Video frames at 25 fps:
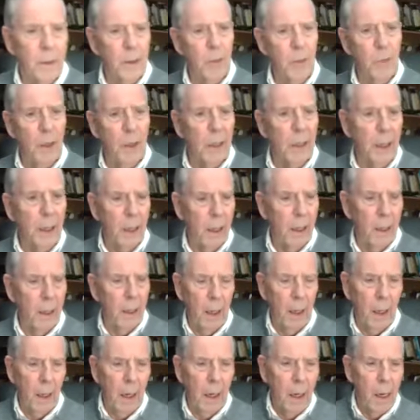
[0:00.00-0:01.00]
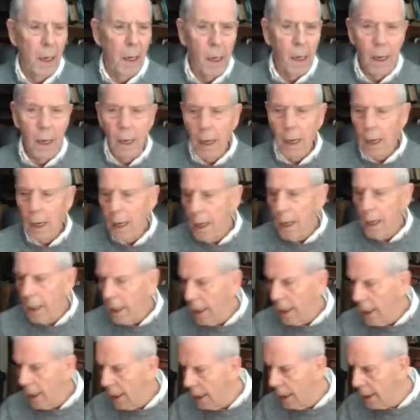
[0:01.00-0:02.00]
to me
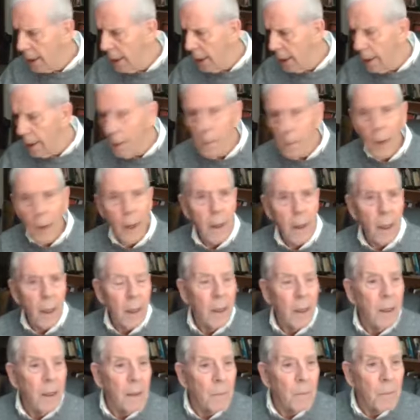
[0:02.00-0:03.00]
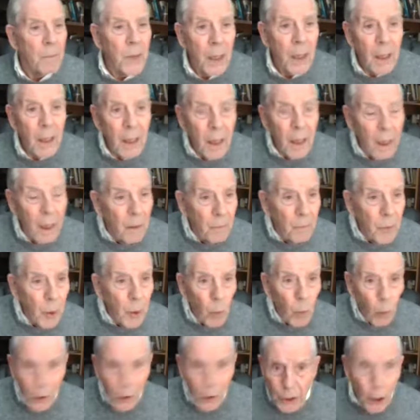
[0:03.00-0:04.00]
in him.
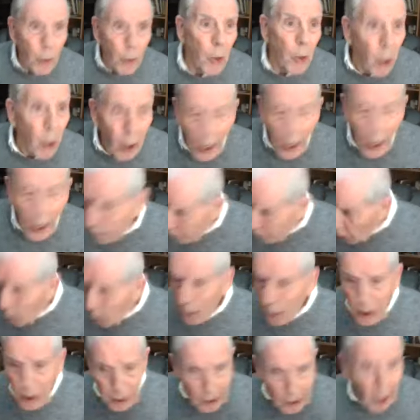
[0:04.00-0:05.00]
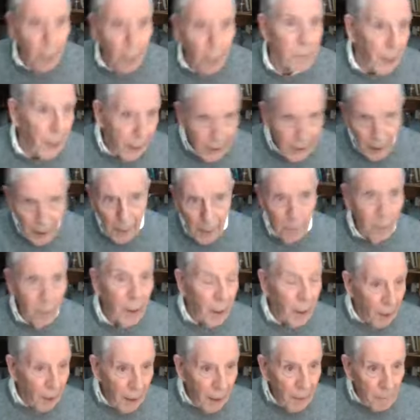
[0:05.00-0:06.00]
When you, if you were to come to
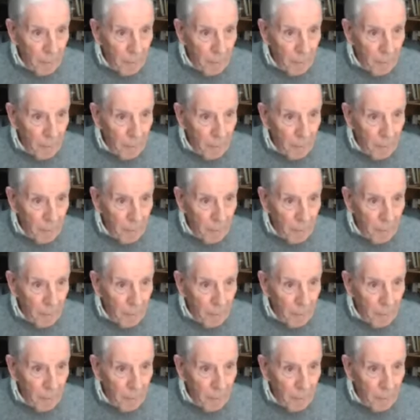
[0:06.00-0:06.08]
him